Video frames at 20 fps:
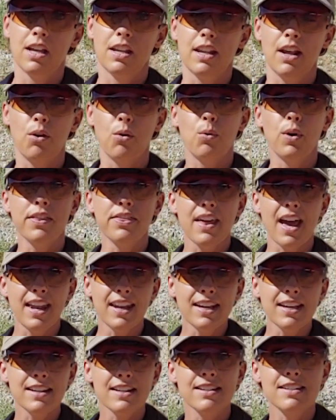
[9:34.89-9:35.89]
Now what that
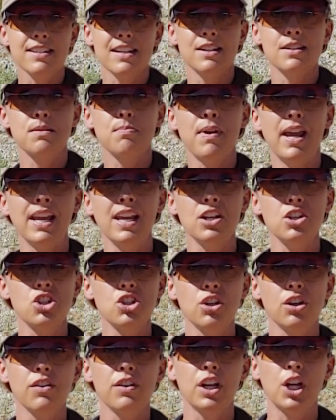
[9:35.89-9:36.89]
is making
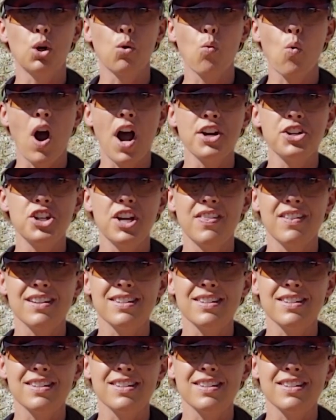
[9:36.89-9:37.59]
sure that you're watching